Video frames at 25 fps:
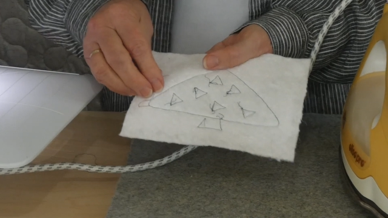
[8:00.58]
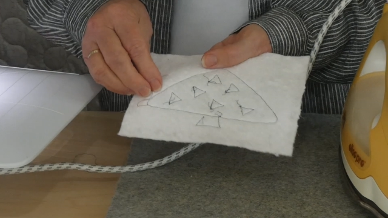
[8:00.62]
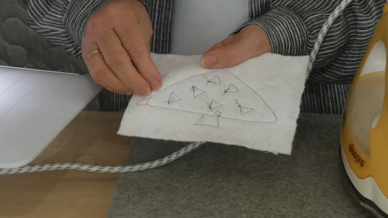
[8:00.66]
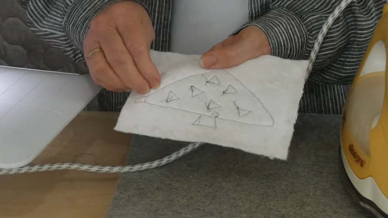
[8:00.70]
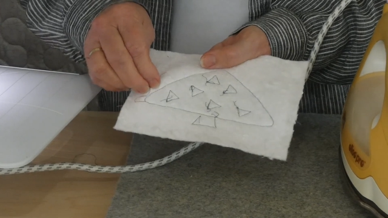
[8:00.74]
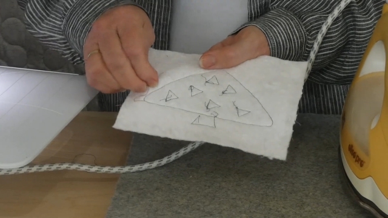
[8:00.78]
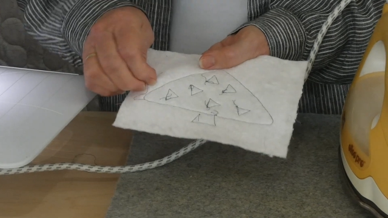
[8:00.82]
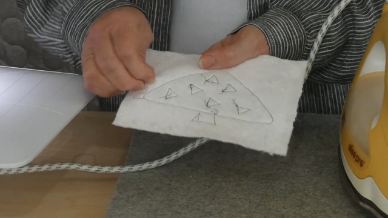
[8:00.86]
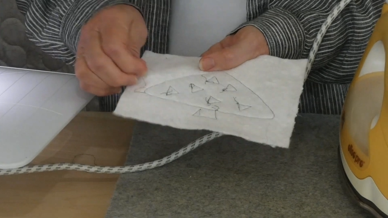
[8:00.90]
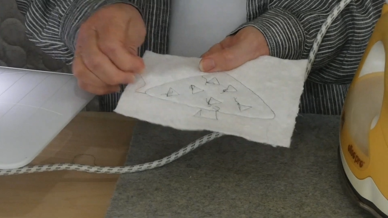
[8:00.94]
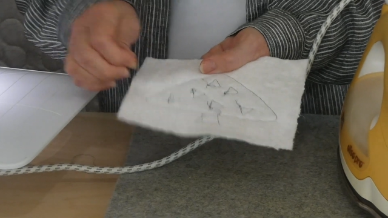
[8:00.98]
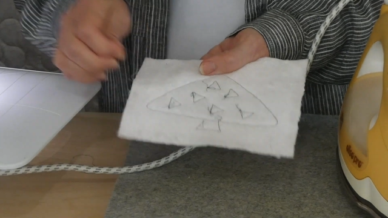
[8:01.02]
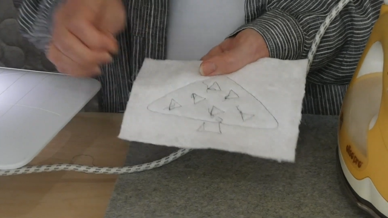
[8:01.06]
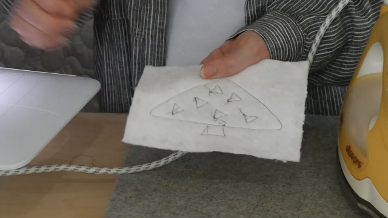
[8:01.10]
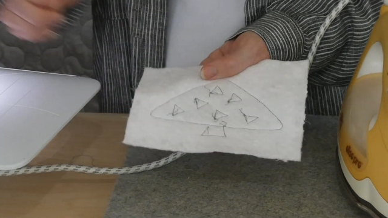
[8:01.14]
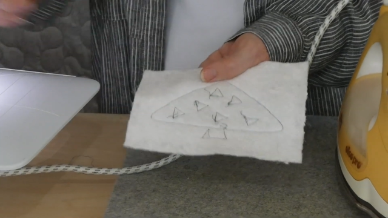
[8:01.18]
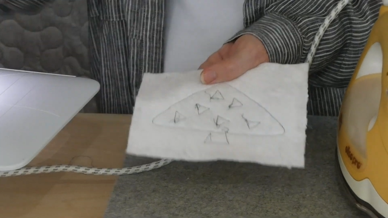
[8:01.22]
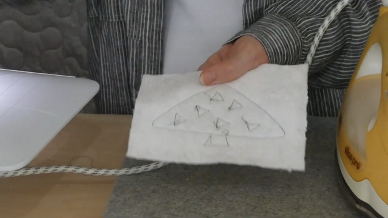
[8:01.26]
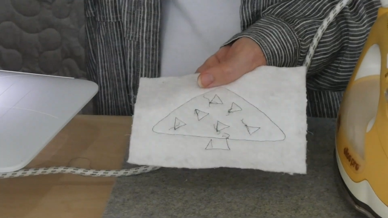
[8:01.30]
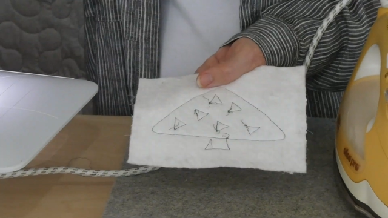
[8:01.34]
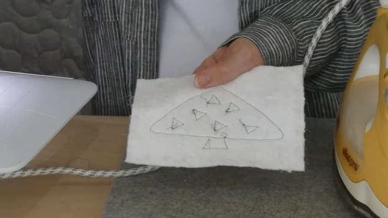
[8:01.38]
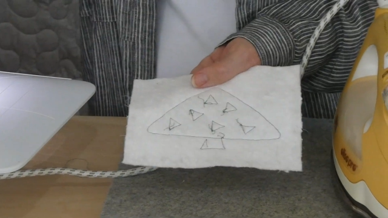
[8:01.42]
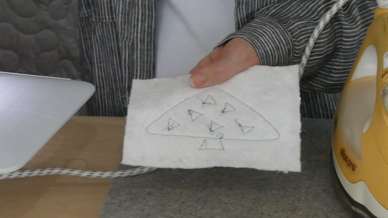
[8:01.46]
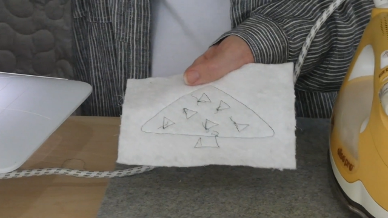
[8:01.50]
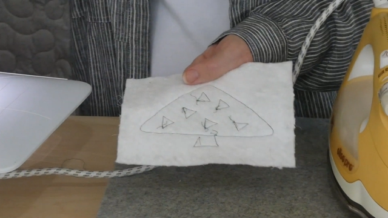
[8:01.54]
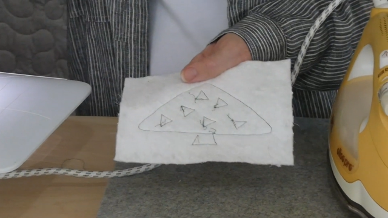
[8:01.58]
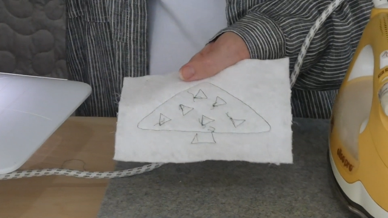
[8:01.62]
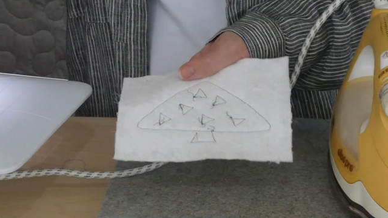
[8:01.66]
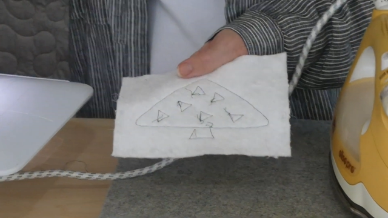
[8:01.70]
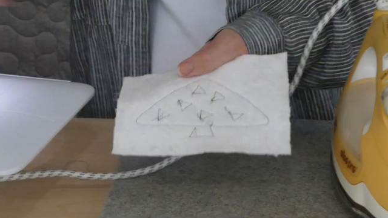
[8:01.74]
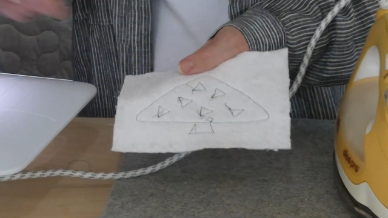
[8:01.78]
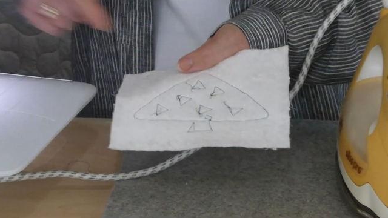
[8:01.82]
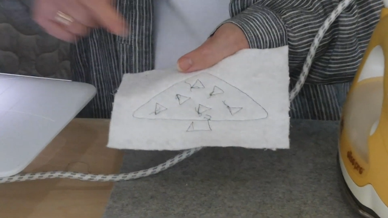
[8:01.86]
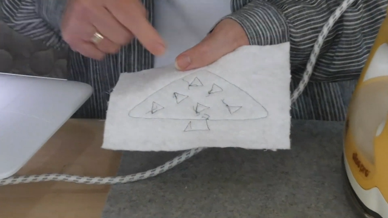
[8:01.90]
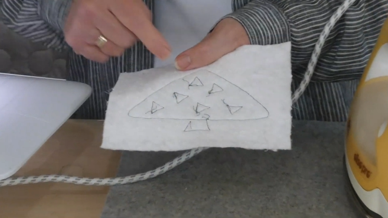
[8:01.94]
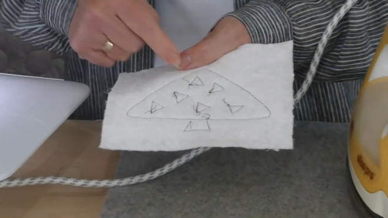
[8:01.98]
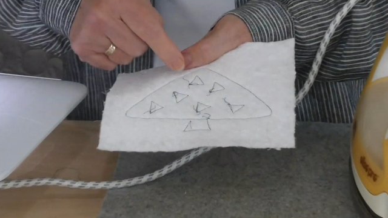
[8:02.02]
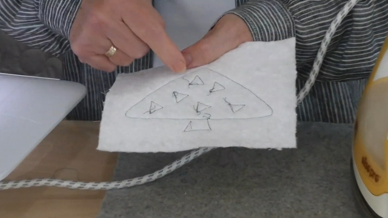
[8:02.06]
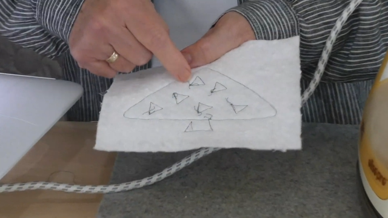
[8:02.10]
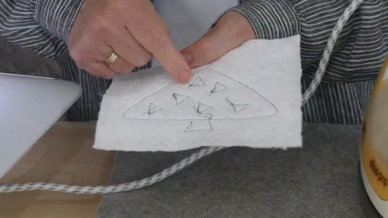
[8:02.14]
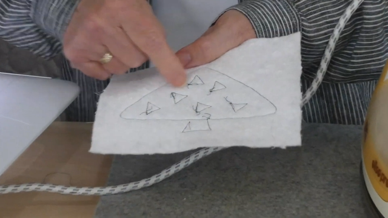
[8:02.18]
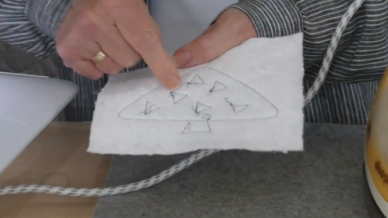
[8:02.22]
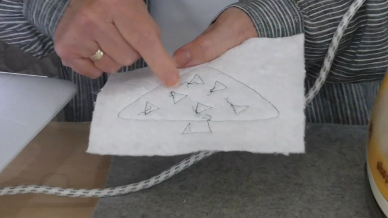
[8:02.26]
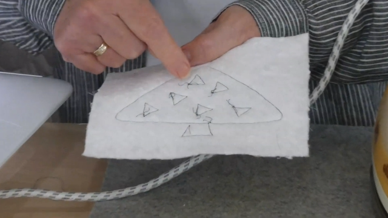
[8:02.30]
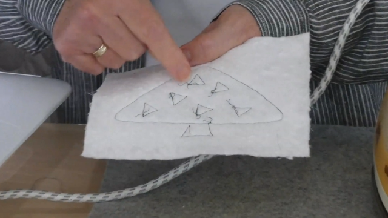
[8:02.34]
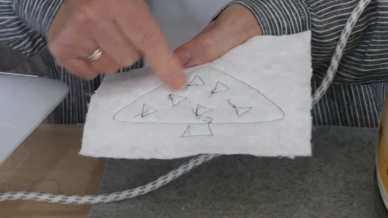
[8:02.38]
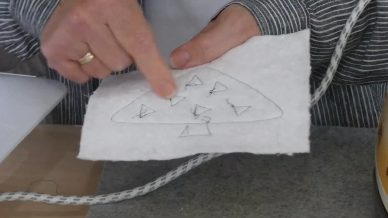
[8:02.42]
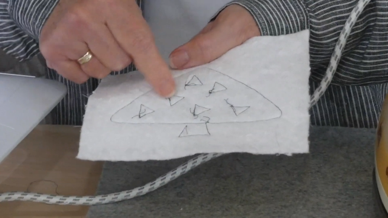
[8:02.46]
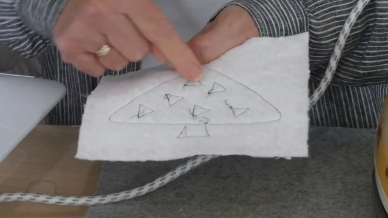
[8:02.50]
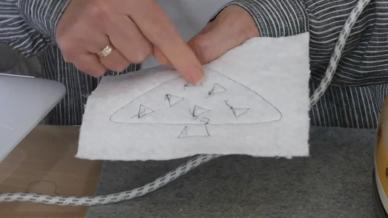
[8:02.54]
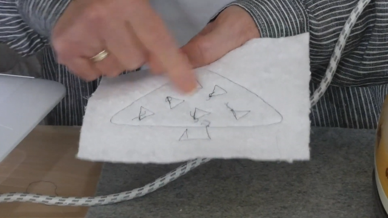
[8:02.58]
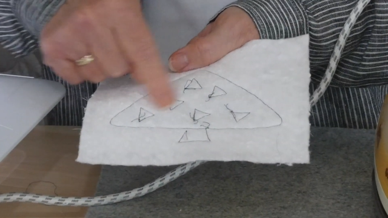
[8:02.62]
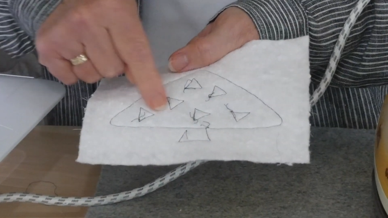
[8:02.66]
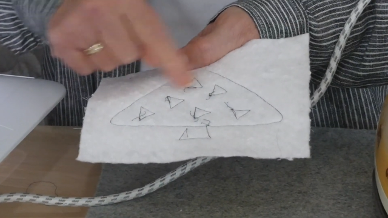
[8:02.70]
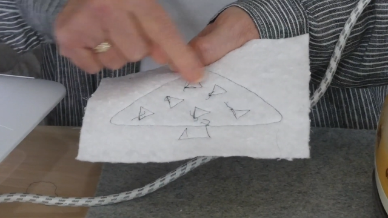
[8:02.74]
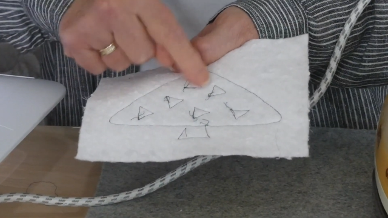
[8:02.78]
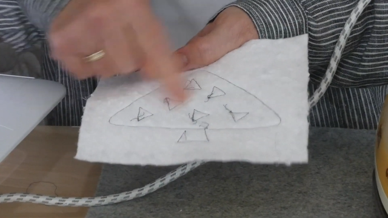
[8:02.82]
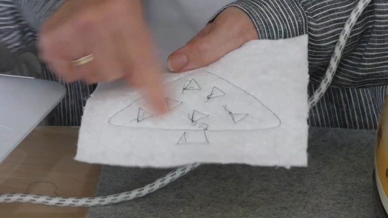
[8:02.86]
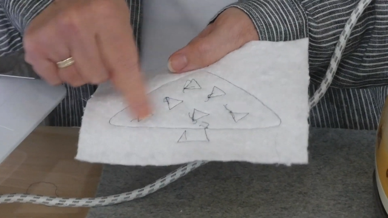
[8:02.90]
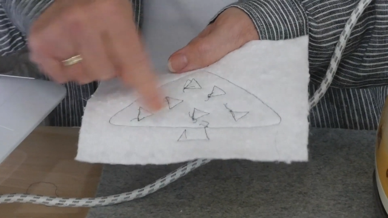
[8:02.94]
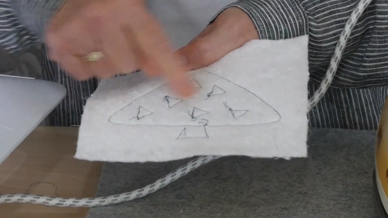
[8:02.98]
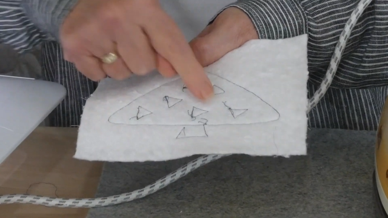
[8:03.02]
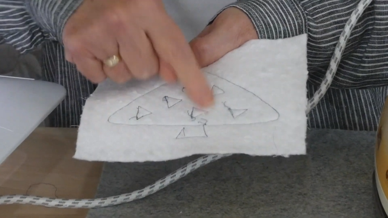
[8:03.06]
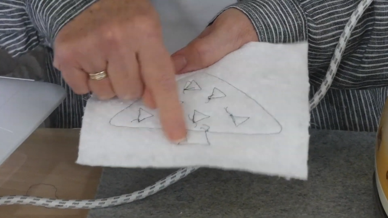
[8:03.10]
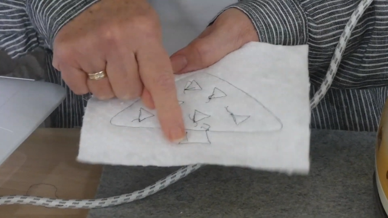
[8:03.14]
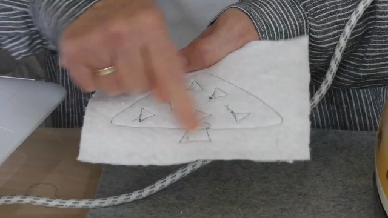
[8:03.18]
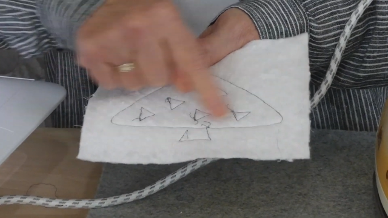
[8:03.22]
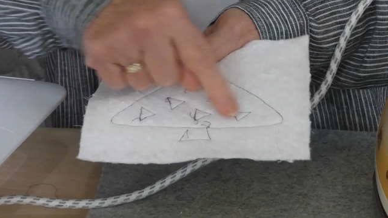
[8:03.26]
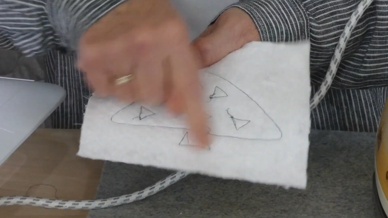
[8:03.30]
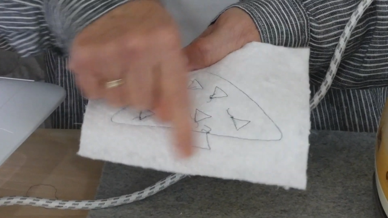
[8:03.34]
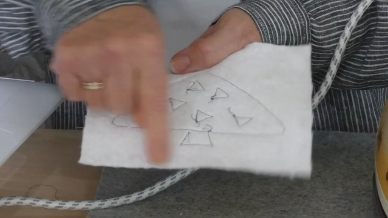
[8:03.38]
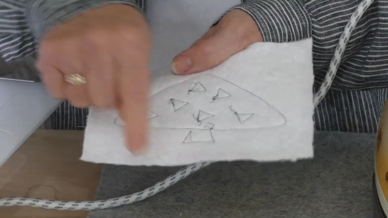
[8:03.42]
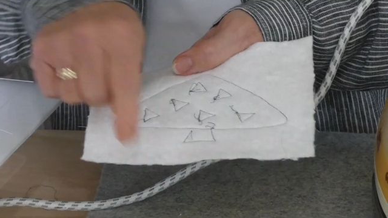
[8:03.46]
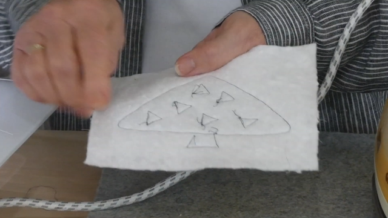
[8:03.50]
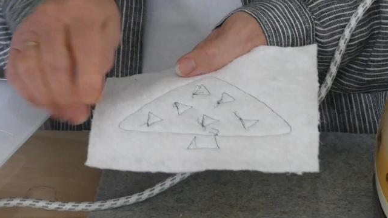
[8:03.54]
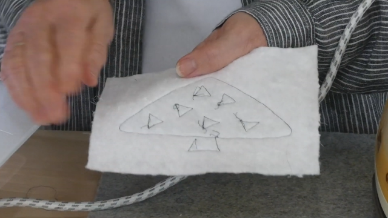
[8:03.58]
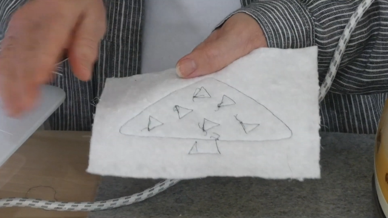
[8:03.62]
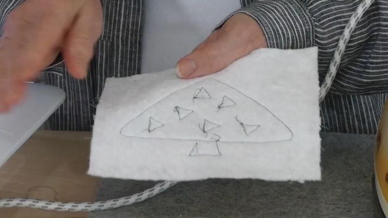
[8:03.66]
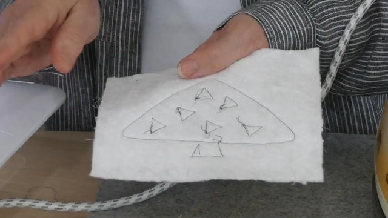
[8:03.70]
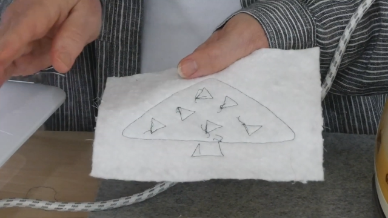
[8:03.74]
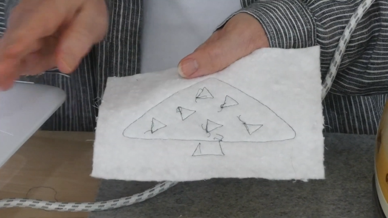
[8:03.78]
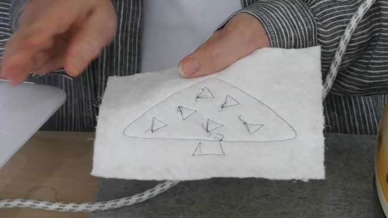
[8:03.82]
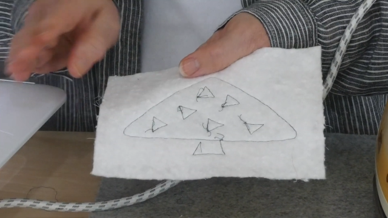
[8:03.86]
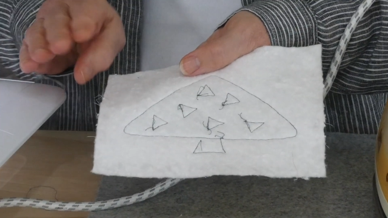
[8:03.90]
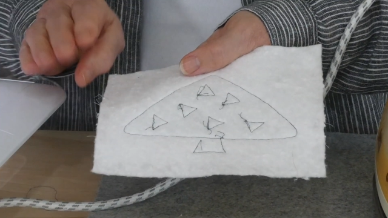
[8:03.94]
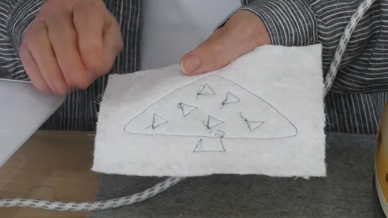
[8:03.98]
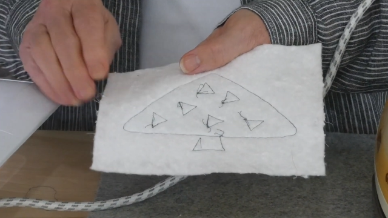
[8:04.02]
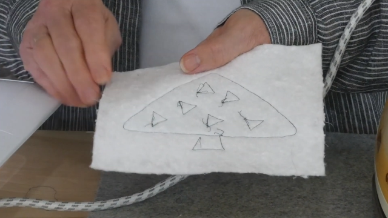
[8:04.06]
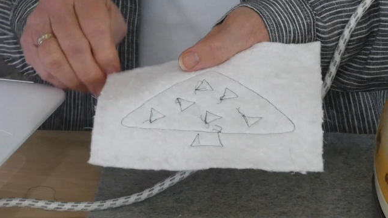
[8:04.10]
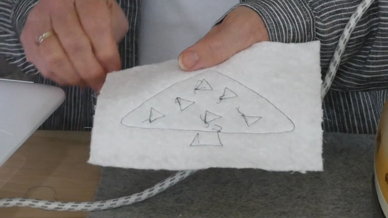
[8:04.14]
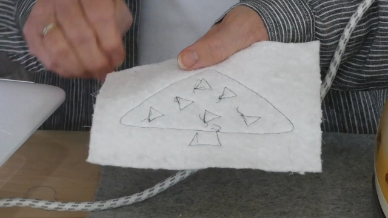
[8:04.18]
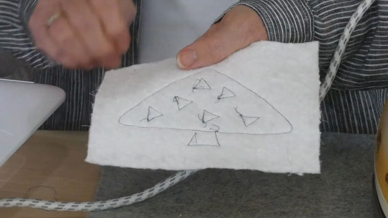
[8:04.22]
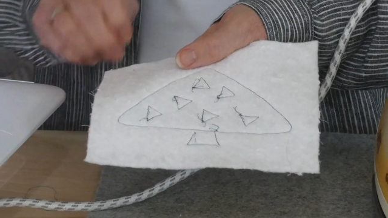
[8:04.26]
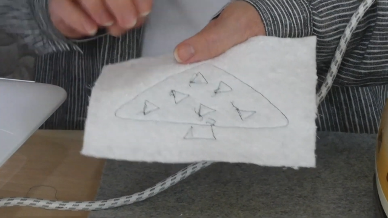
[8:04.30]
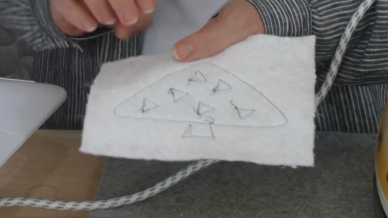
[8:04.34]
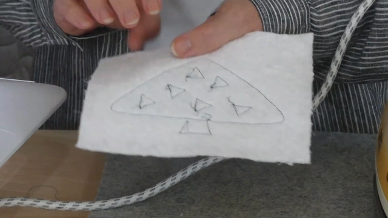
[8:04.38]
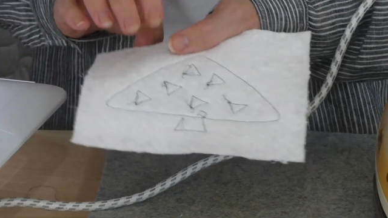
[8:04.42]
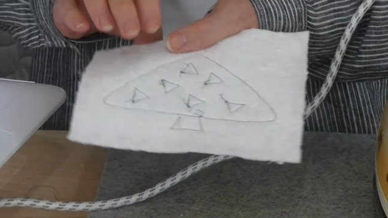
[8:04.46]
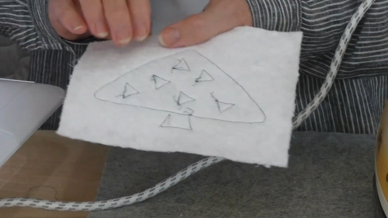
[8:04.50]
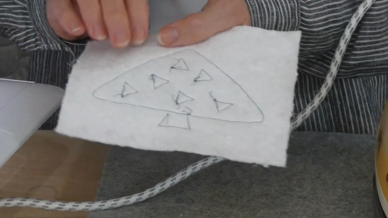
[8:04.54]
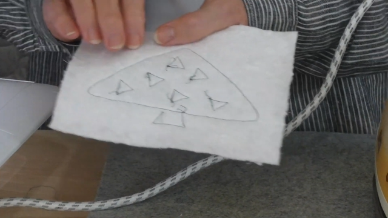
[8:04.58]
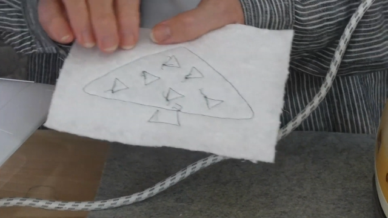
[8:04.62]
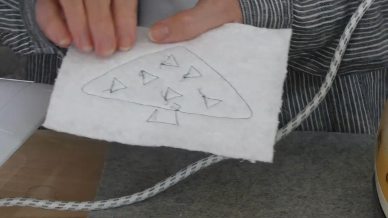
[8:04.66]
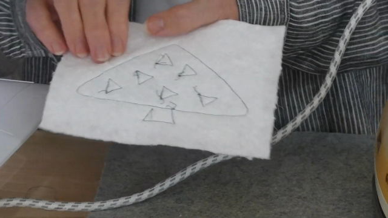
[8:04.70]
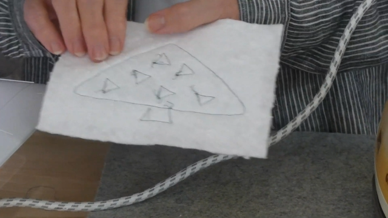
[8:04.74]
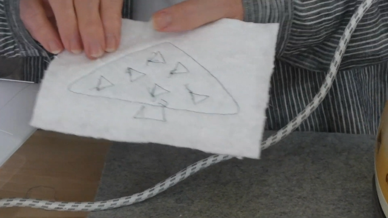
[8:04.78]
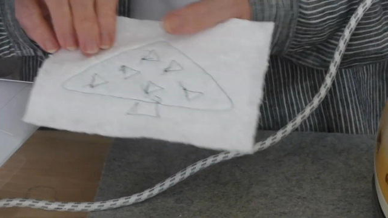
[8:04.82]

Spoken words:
No face is visible, so there are no lips to read.